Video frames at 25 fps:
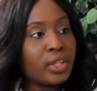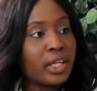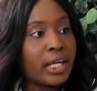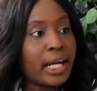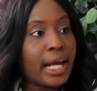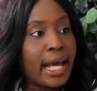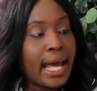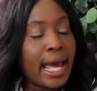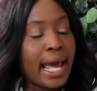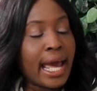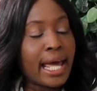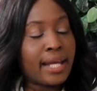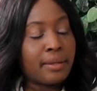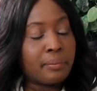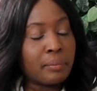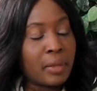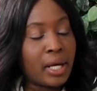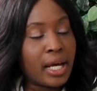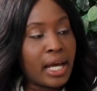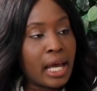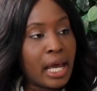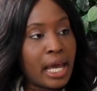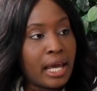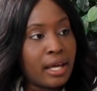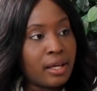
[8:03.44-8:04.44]
that I had
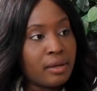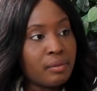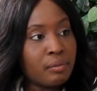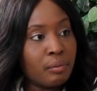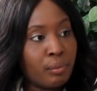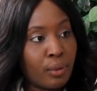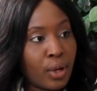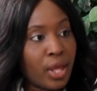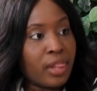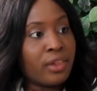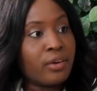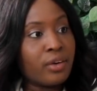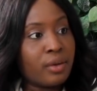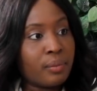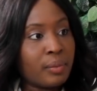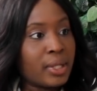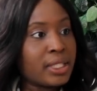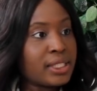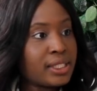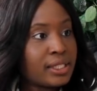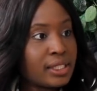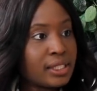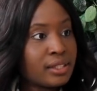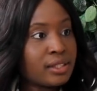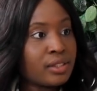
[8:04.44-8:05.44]
my brother and my
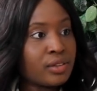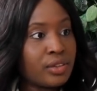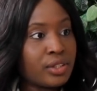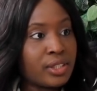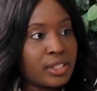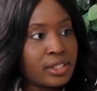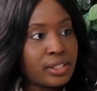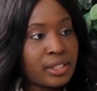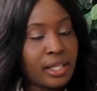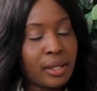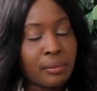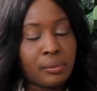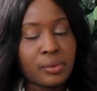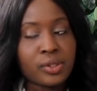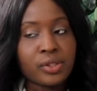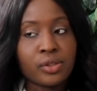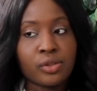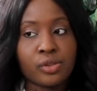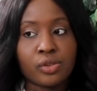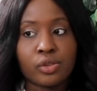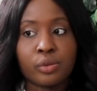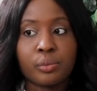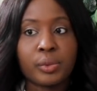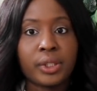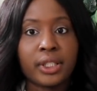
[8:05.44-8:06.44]
sister in the same
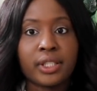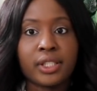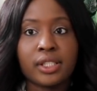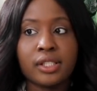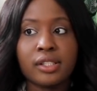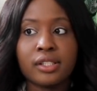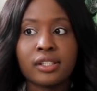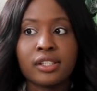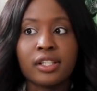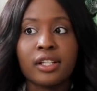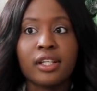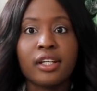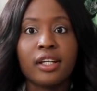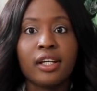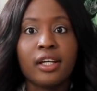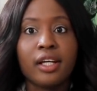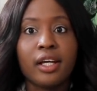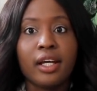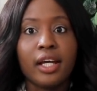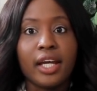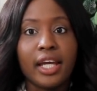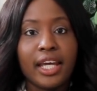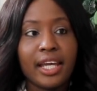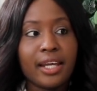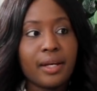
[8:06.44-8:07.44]
school, because
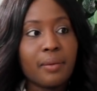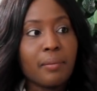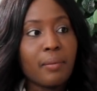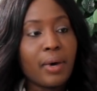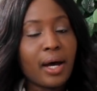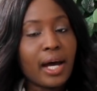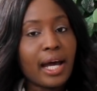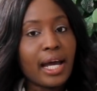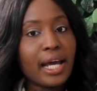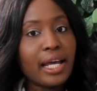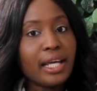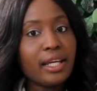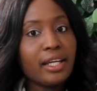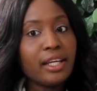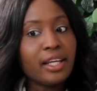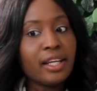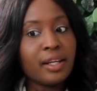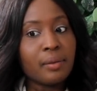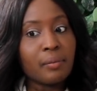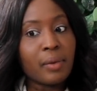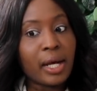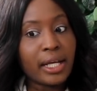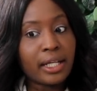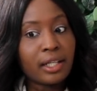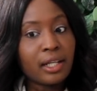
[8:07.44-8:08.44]
in
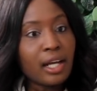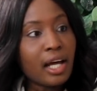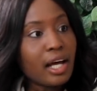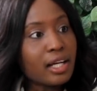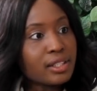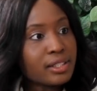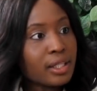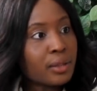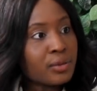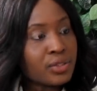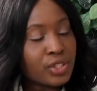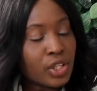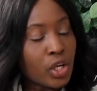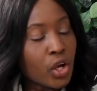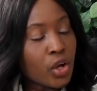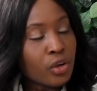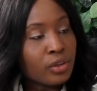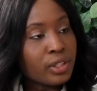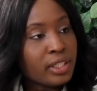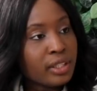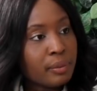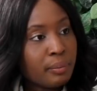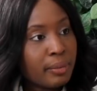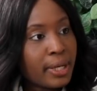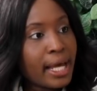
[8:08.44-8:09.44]
my class I was the
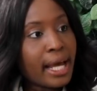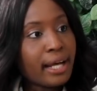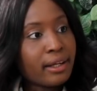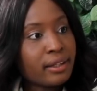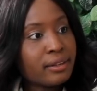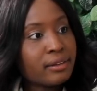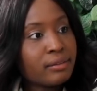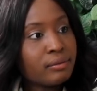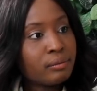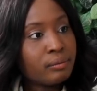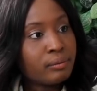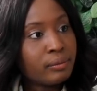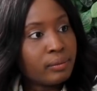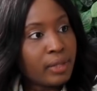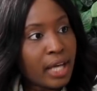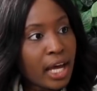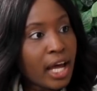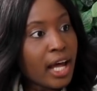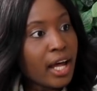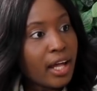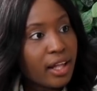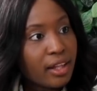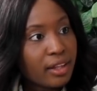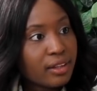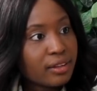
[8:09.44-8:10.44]
only black
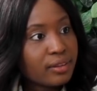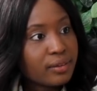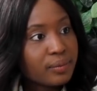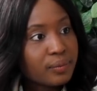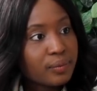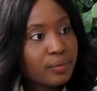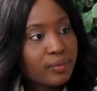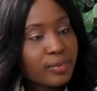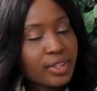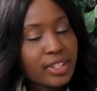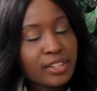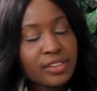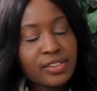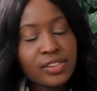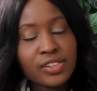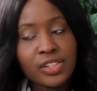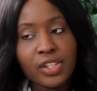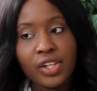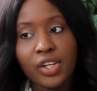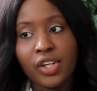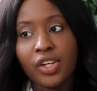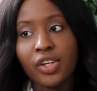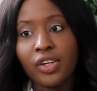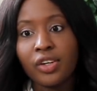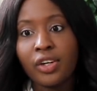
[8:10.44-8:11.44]
girl.
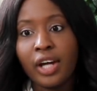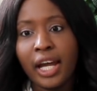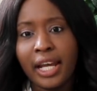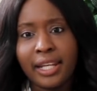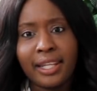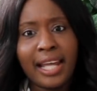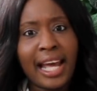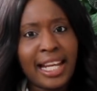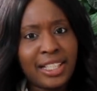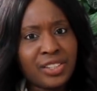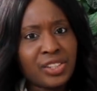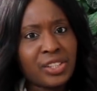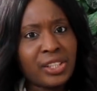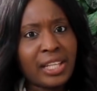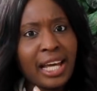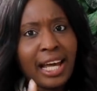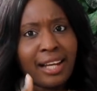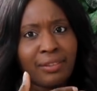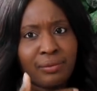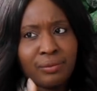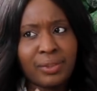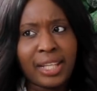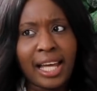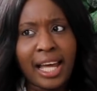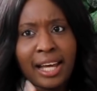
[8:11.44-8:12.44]
So, and actually
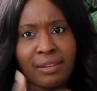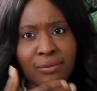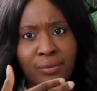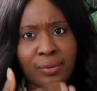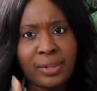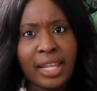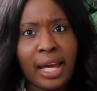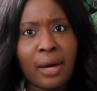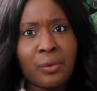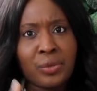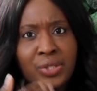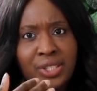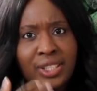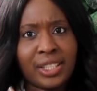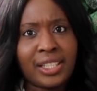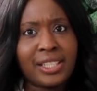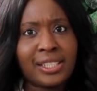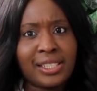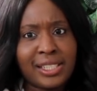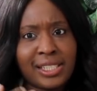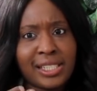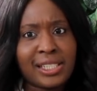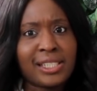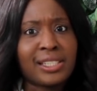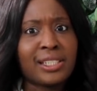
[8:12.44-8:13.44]
that was a
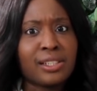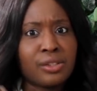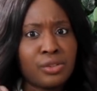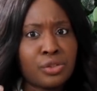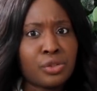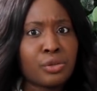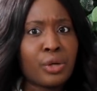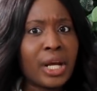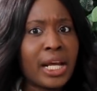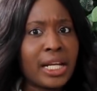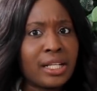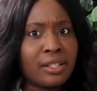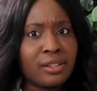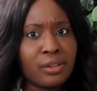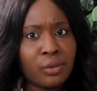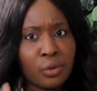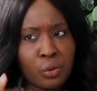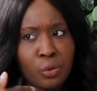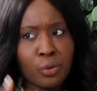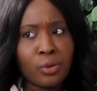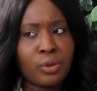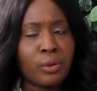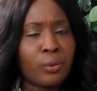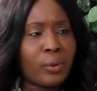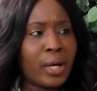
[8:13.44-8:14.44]
consistent trend
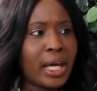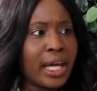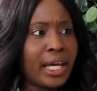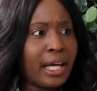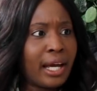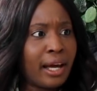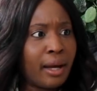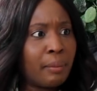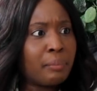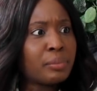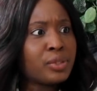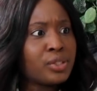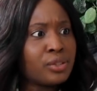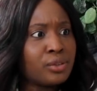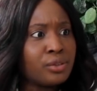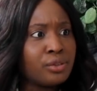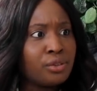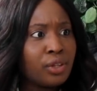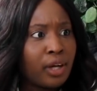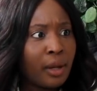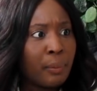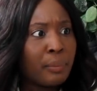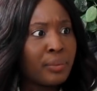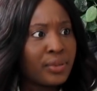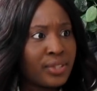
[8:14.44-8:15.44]
all the way up
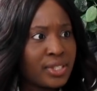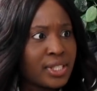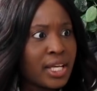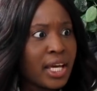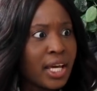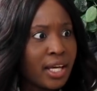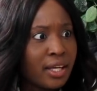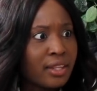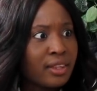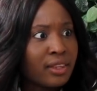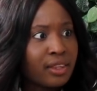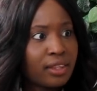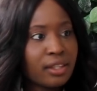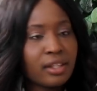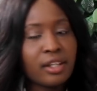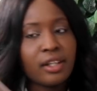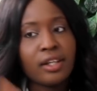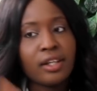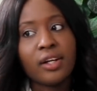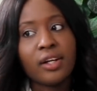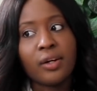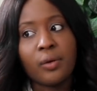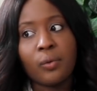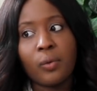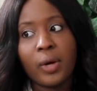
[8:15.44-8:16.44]
to upper sixth,
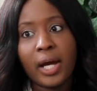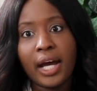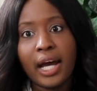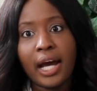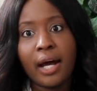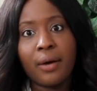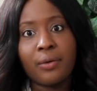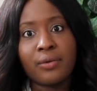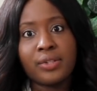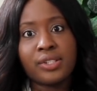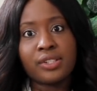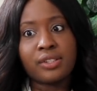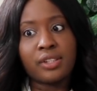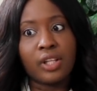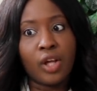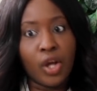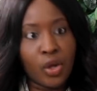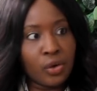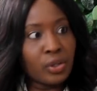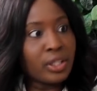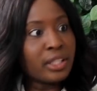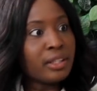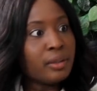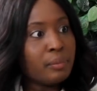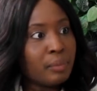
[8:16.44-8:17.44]
where I was the
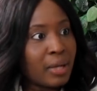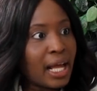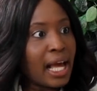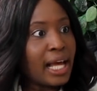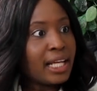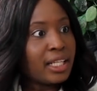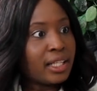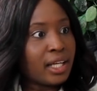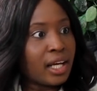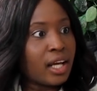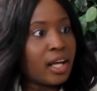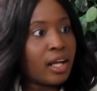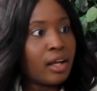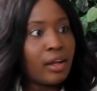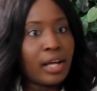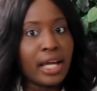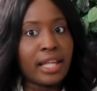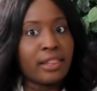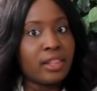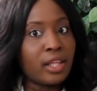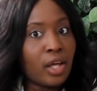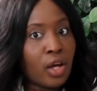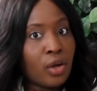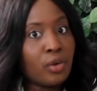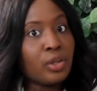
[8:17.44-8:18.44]
only black girl
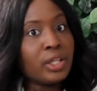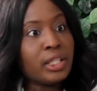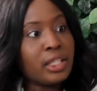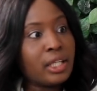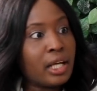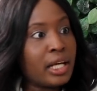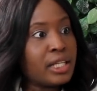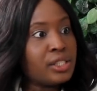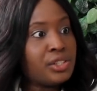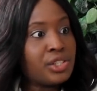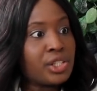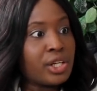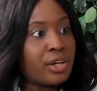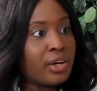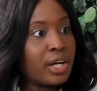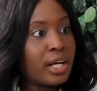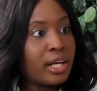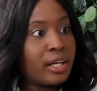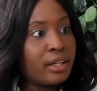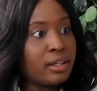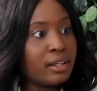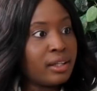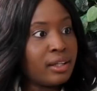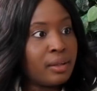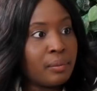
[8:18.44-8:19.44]
and the only
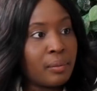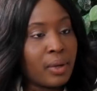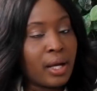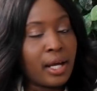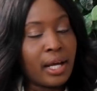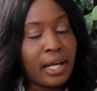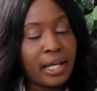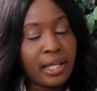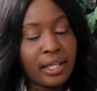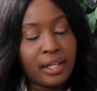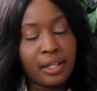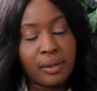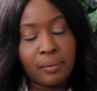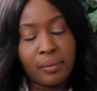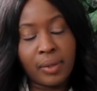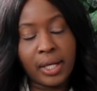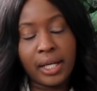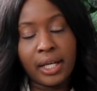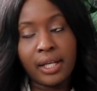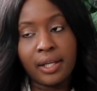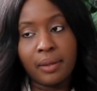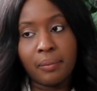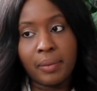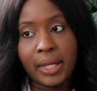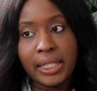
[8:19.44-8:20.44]
Nigerian in
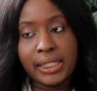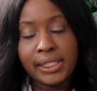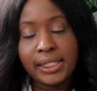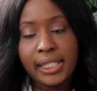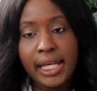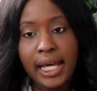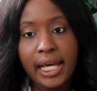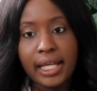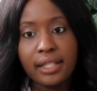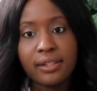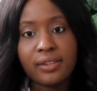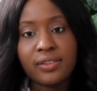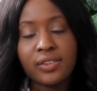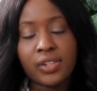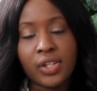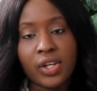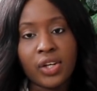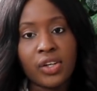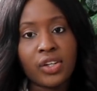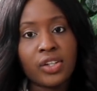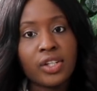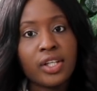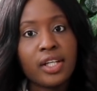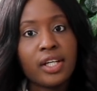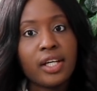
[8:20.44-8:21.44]
my set.
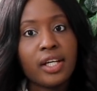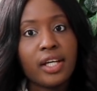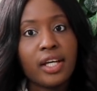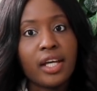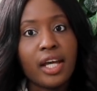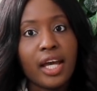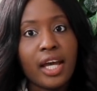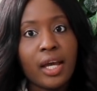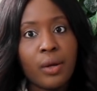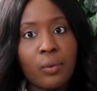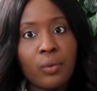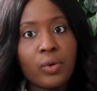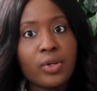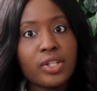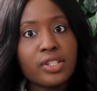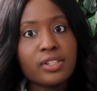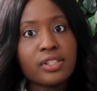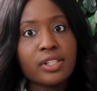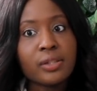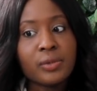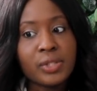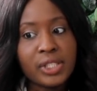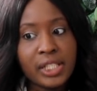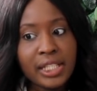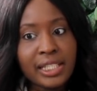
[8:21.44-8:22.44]
So It
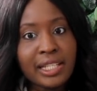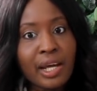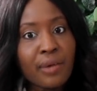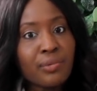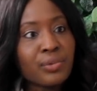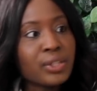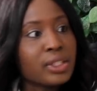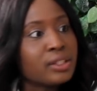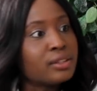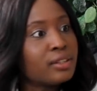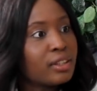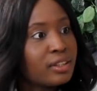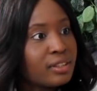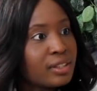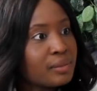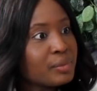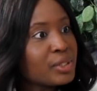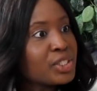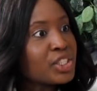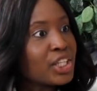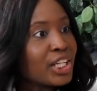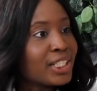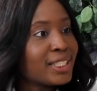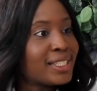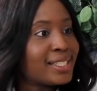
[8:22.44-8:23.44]
definitely took some
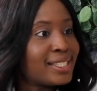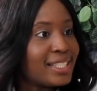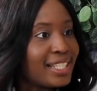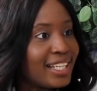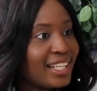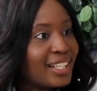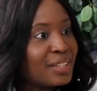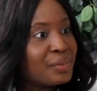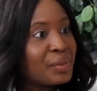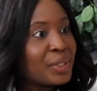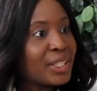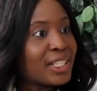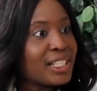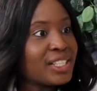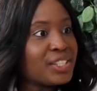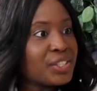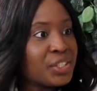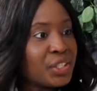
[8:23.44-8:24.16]
adjusting, because